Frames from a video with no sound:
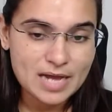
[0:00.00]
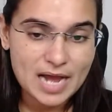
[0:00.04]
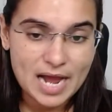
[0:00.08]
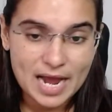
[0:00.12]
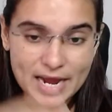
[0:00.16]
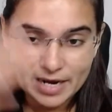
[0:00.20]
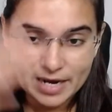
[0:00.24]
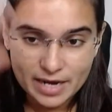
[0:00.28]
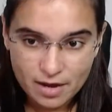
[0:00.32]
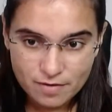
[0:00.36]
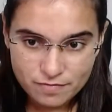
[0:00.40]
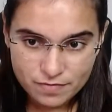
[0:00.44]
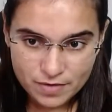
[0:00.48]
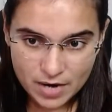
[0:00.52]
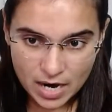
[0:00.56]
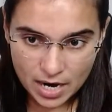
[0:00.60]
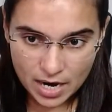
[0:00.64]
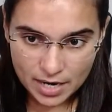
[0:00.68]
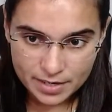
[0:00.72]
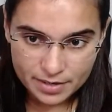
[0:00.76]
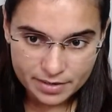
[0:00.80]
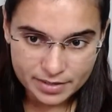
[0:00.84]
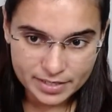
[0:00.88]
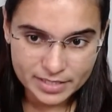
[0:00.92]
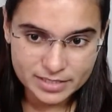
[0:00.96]
I have
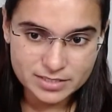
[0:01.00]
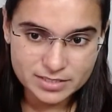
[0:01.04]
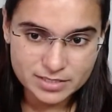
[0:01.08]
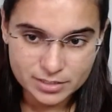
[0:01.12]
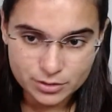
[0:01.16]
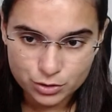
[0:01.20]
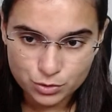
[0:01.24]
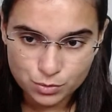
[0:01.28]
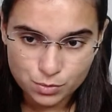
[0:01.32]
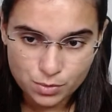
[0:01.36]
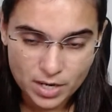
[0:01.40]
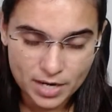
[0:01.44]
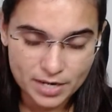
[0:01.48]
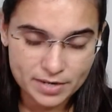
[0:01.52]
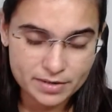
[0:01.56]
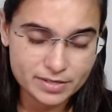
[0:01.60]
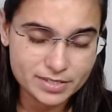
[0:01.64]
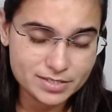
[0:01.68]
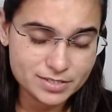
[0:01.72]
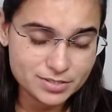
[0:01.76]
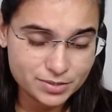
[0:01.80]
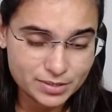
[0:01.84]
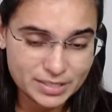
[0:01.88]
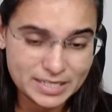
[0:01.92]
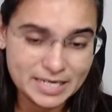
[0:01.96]
hundreds and
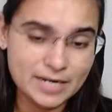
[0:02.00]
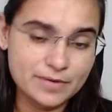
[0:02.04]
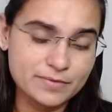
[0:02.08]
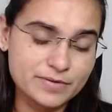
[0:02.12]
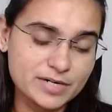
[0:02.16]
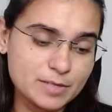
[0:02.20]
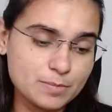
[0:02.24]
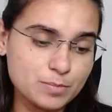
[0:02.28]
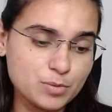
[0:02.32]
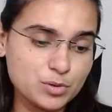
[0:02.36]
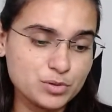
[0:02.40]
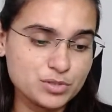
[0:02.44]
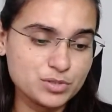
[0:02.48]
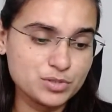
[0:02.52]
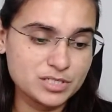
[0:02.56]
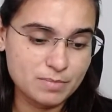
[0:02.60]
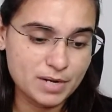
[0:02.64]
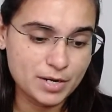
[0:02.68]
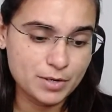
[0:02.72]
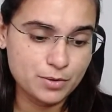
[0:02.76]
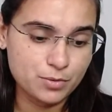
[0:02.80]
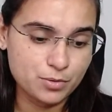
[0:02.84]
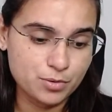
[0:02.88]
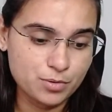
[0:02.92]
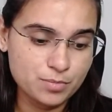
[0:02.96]
200, 300 books in
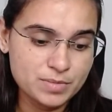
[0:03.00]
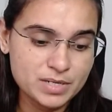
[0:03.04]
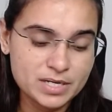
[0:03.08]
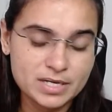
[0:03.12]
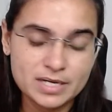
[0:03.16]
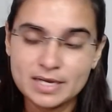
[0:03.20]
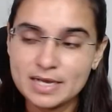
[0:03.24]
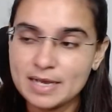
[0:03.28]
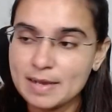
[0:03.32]
my home.